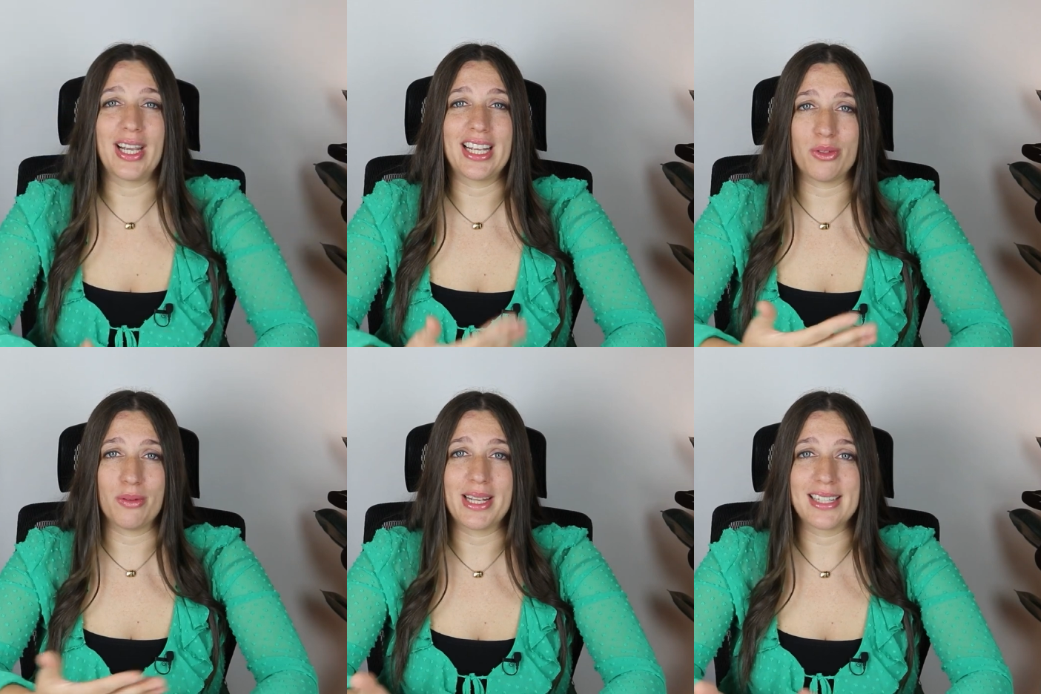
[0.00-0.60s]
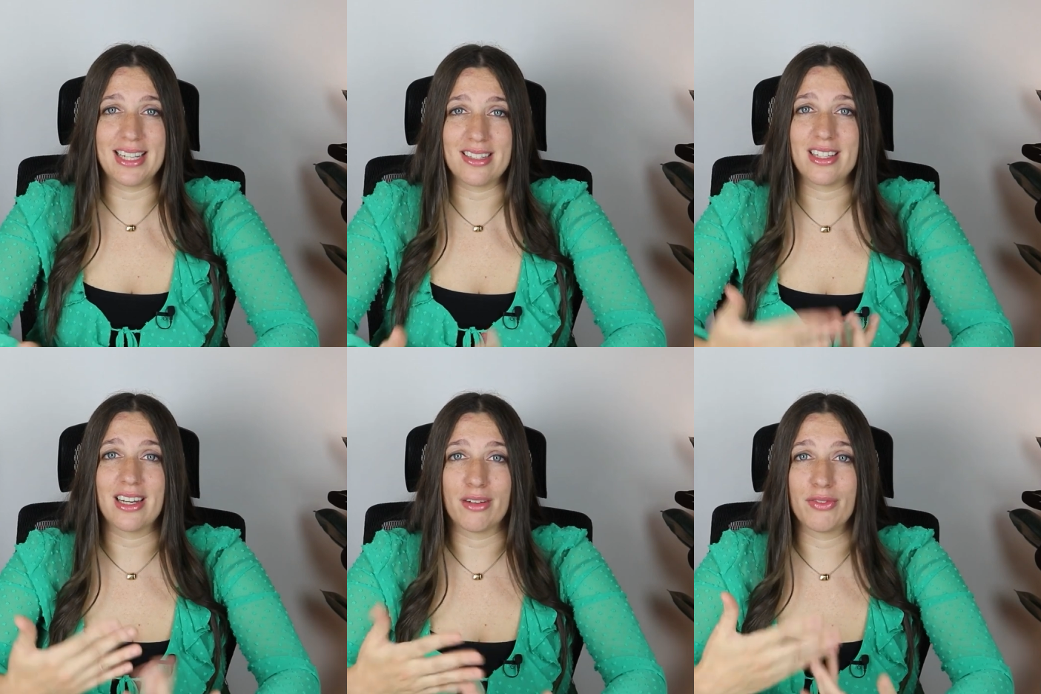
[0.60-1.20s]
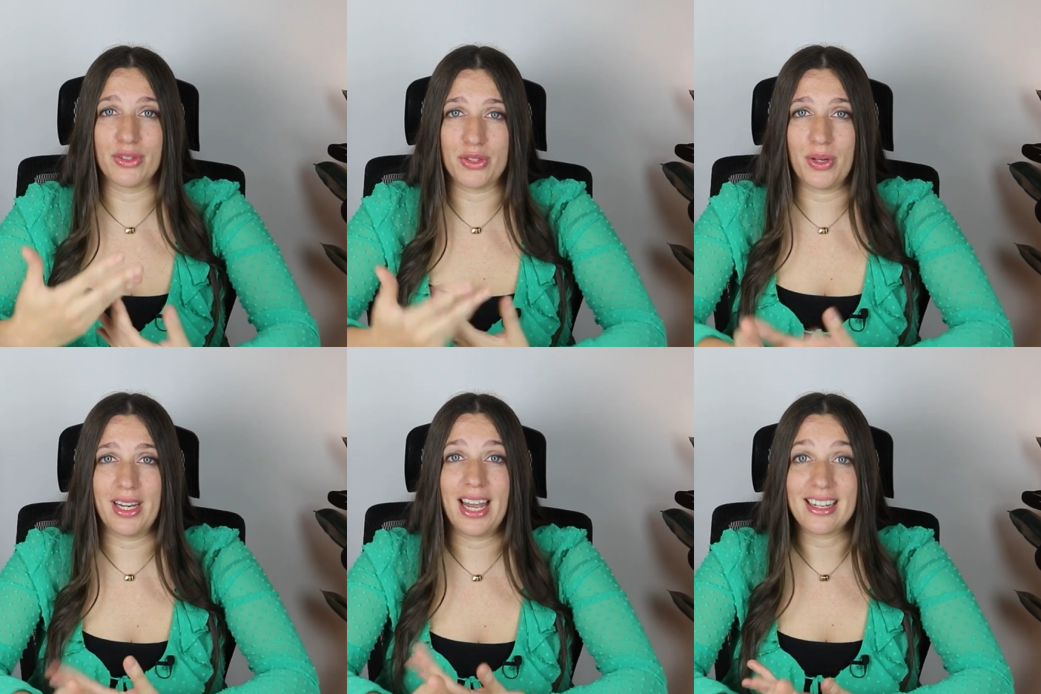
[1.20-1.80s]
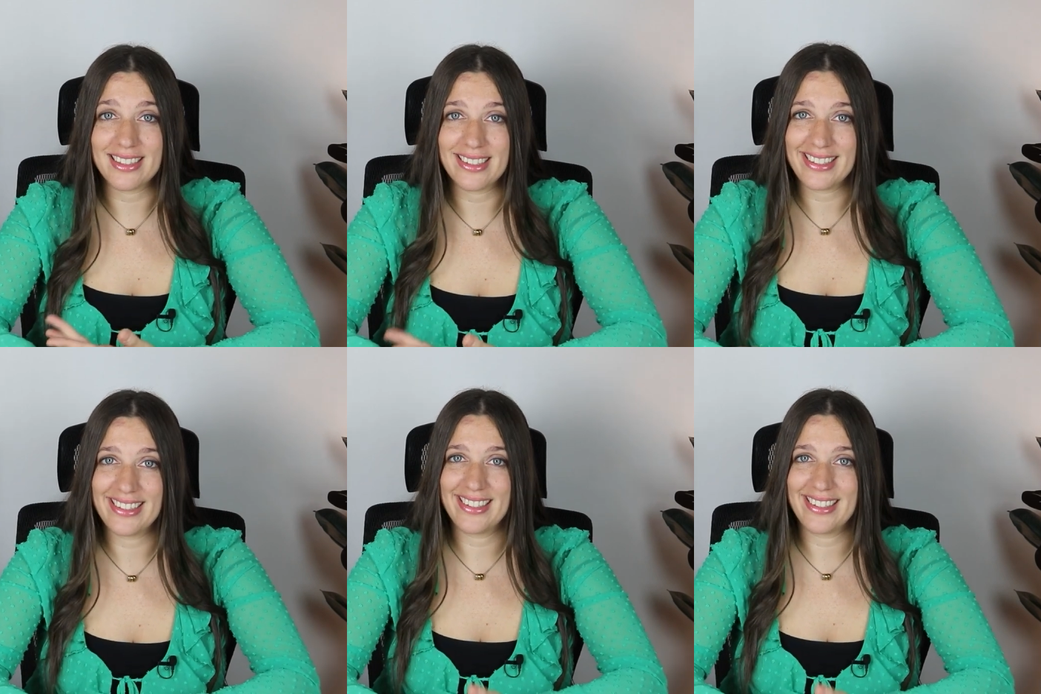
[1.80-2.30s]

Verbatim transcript: I guess it would make sense that I'd feel so connected.